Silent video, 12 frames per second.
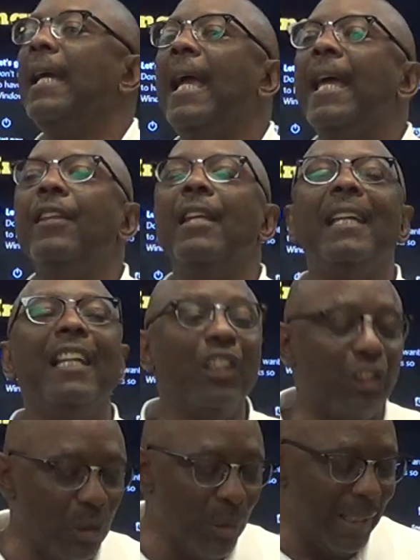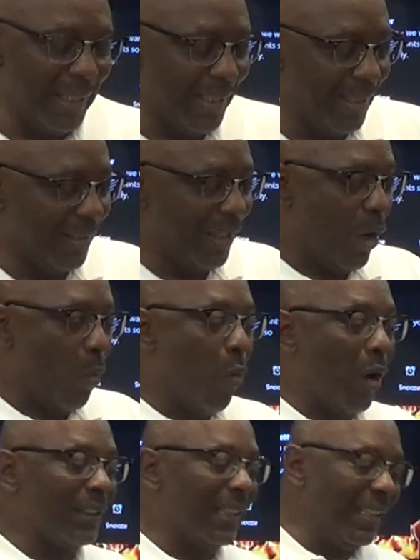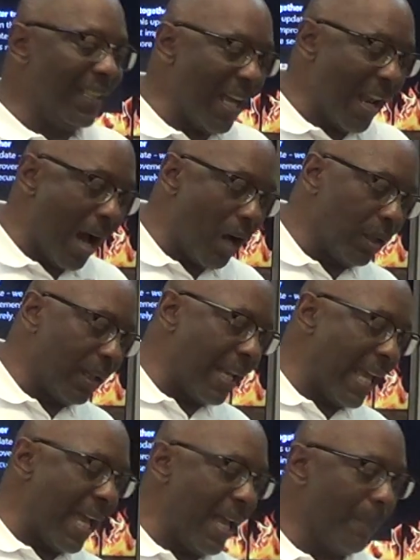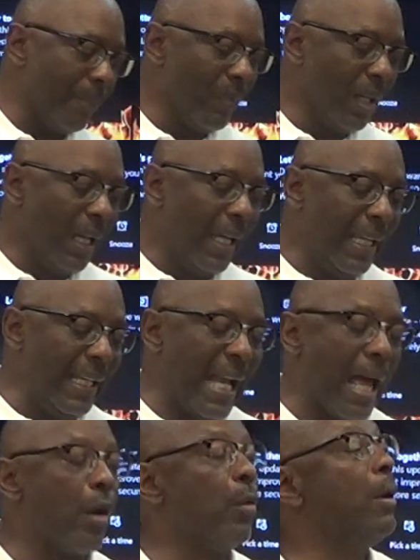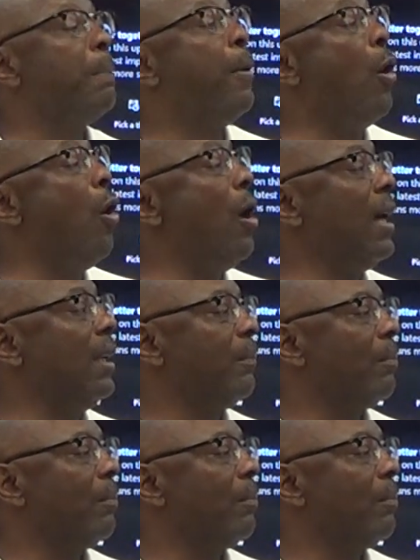And the issue is, once he done all of that, he got a report,